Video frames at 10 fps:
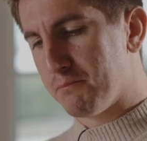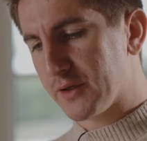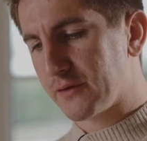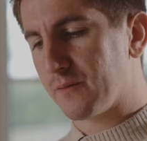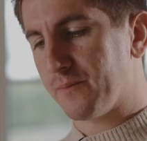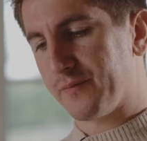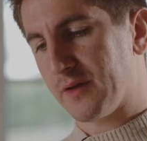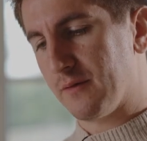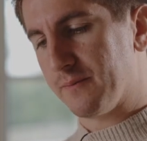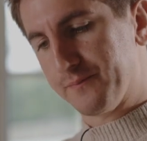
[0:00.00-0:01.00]
but
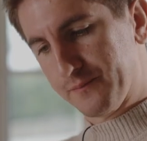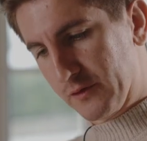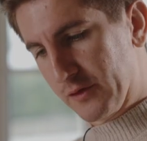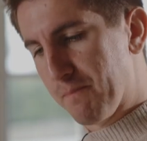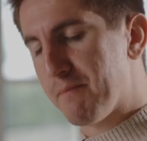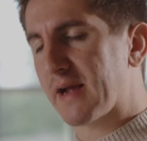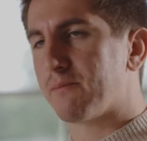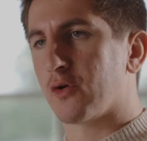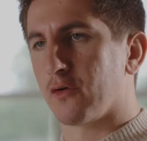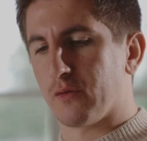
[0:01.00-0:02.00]
the
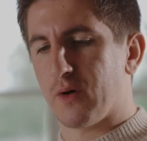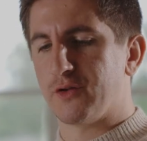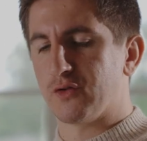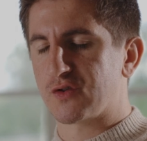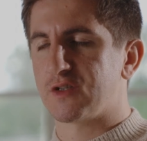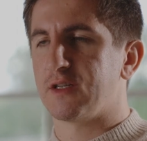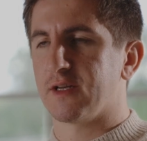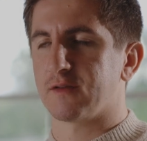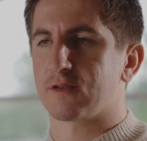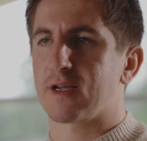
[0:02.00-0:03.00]
backbone of the wine, you see
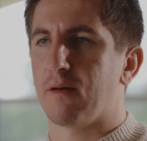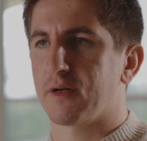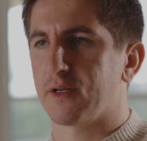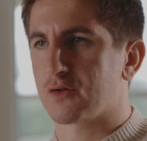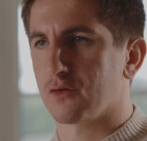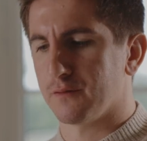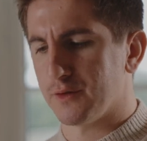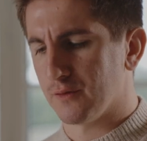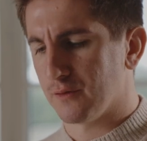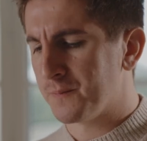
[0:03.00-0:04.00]
that it's Cabernet
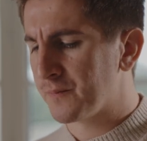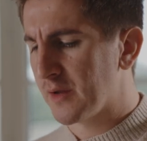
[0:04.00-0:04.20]
Sauvignon.